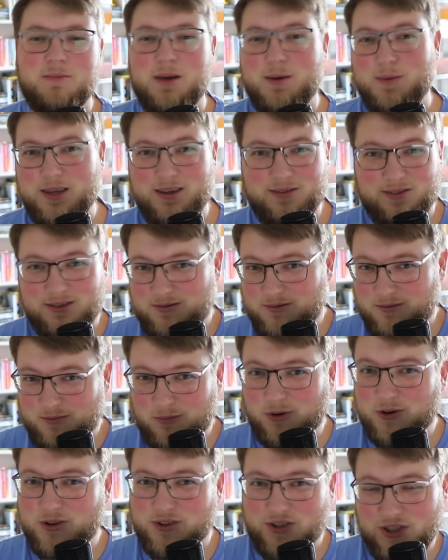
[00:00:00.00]
maybe even
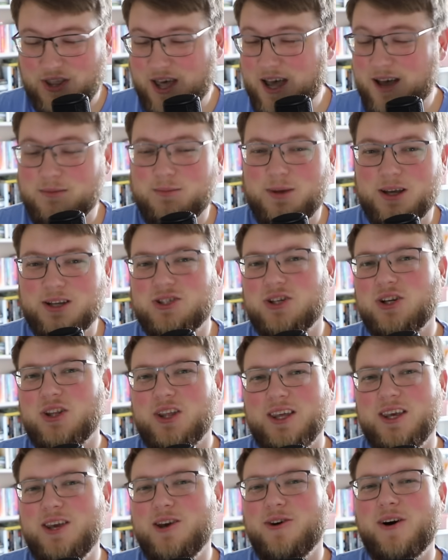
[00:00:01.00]
more than that, make sure
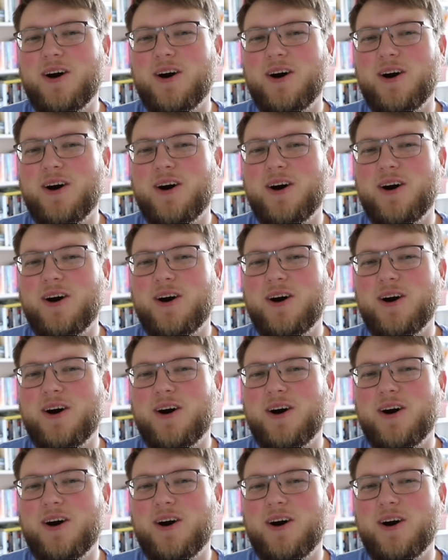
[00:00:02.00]
that